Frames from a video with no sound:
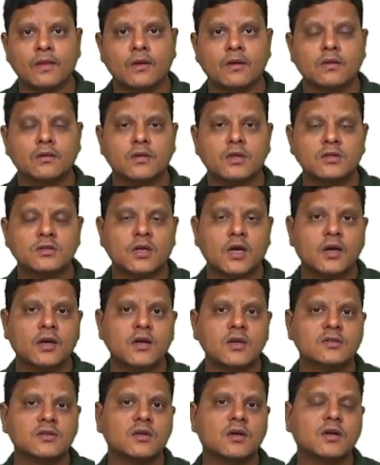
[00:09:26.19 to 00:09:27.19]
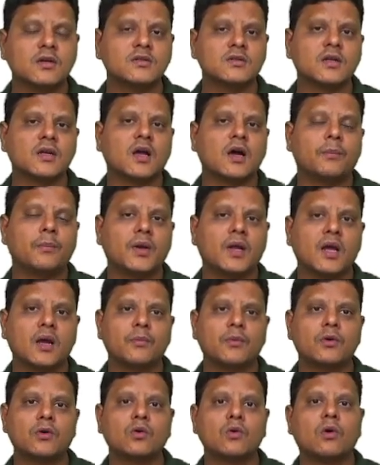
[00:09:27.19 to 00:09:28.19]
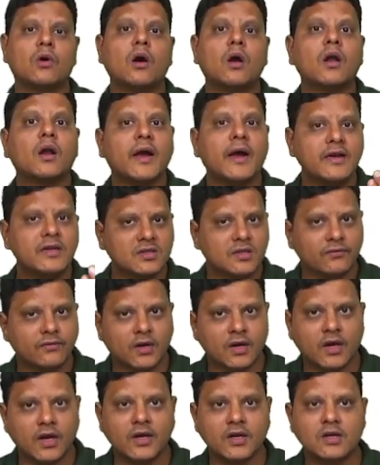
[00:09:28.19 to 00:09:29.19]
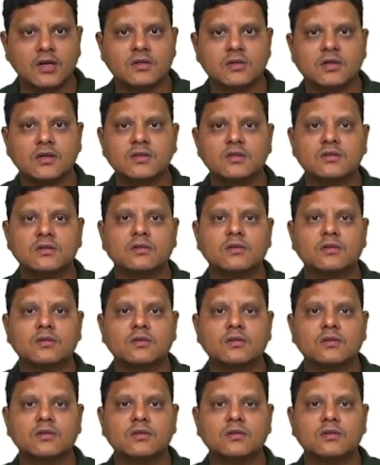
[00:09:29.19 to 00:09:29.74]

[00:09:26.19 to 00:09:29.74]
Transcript: The standards auditing applicable to all kinds of organizations,